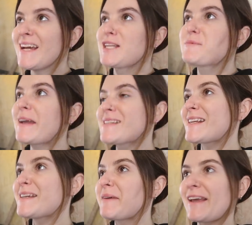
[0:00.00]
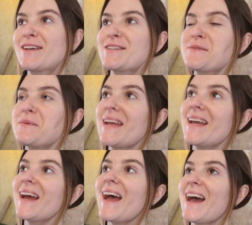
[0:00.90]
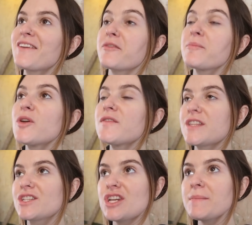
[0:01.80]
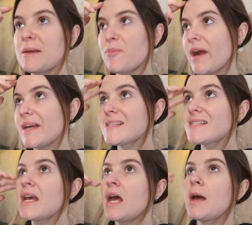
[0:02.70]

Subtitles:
It's basically because we had removed the chimney breast,